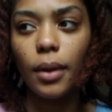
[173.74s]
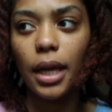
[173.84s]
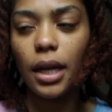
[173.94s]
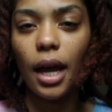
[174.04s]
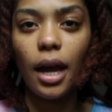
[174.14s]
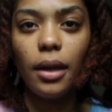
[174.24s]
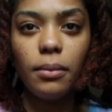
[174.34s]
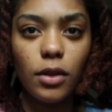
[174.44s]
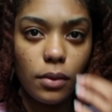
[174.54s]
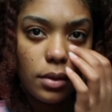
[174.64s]
And
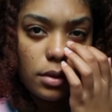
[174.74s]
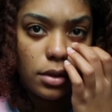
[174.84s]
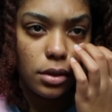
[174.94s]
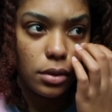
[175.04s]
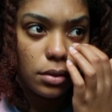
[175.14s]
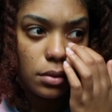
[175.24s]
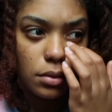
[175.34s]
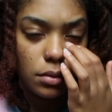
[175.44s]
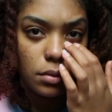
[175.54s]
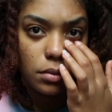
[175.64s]
I'm going
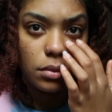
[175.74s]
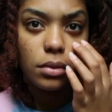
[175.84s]
to